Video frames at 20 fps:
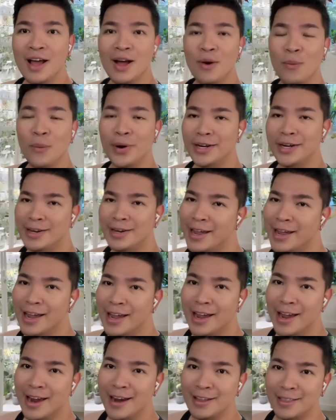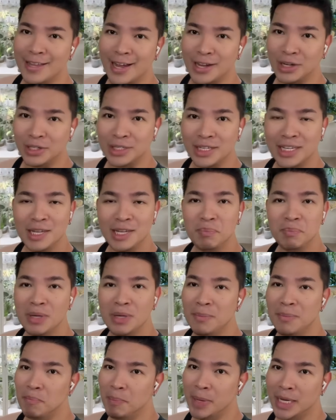one day, and that'll keep
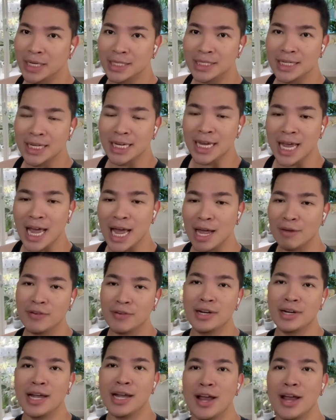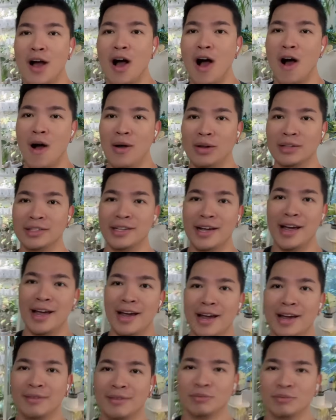me busy every day, all
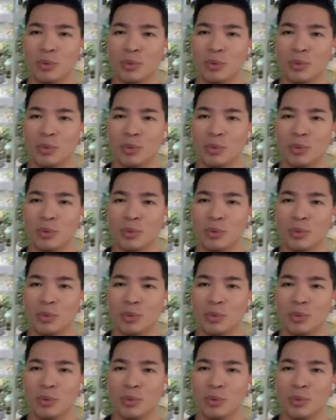day.